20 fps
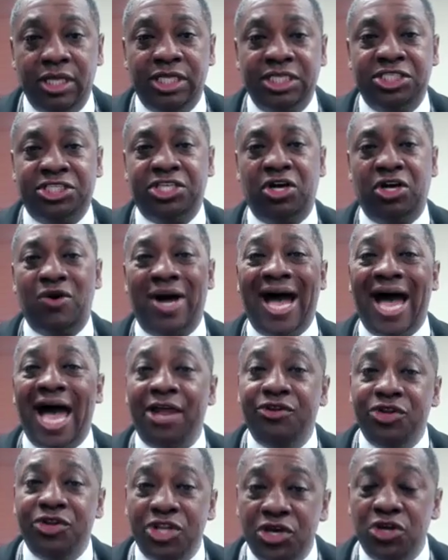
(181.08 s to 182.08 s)
So I
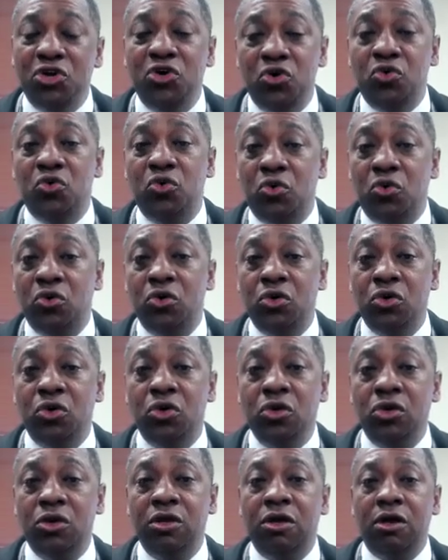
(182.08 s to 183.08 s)
knew
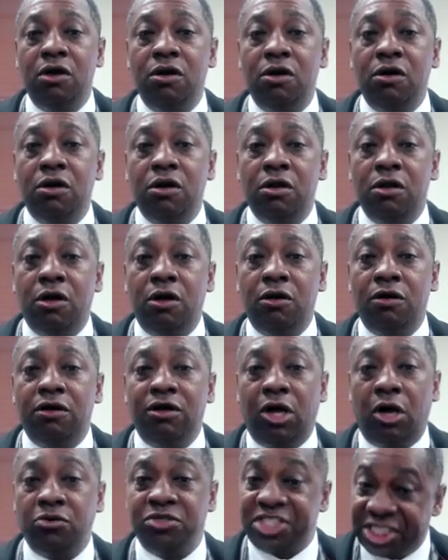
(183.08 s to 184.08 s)
on